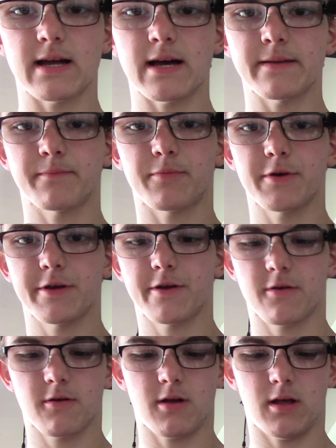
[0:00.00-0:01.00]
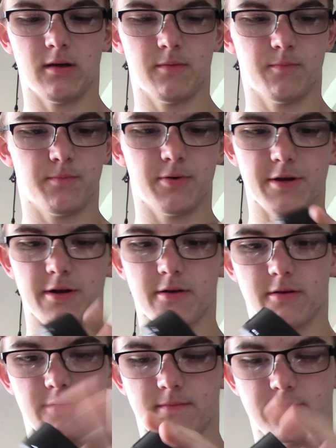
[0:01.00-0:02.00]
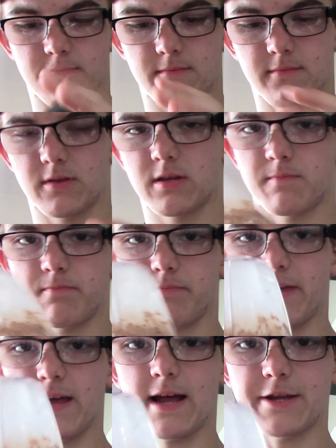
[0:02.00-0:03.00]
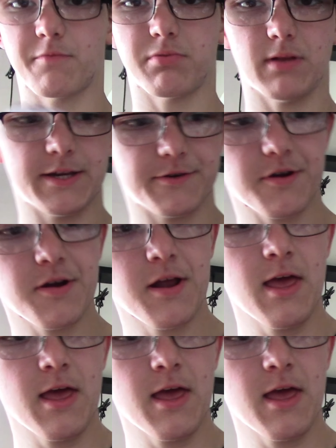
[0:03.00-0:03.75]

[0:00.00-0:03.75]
on, put your thing on your blender